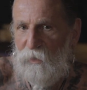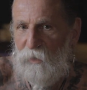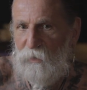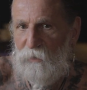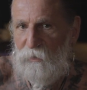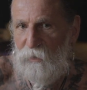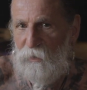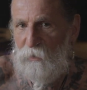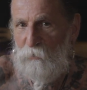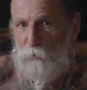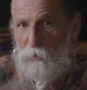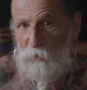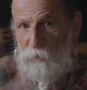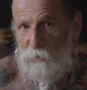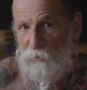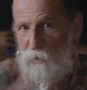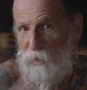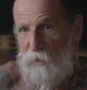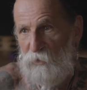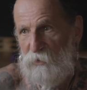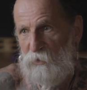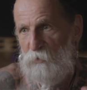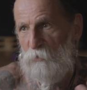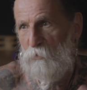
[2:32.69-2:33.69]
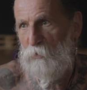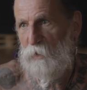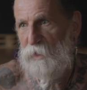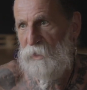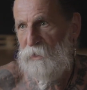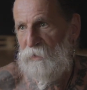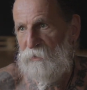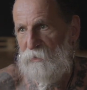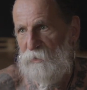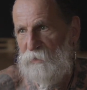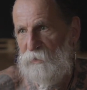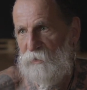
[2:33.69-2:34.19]
and it was Russian
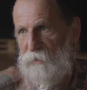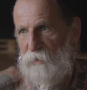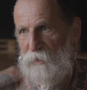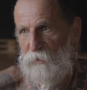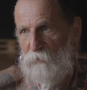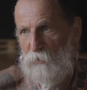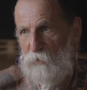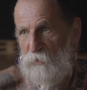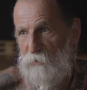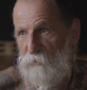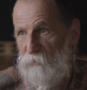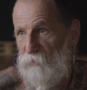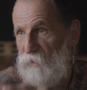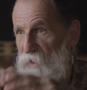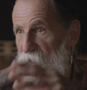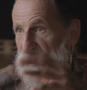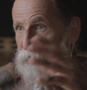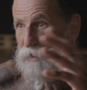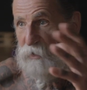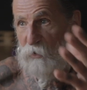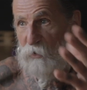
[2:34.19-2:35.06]
winter, it was very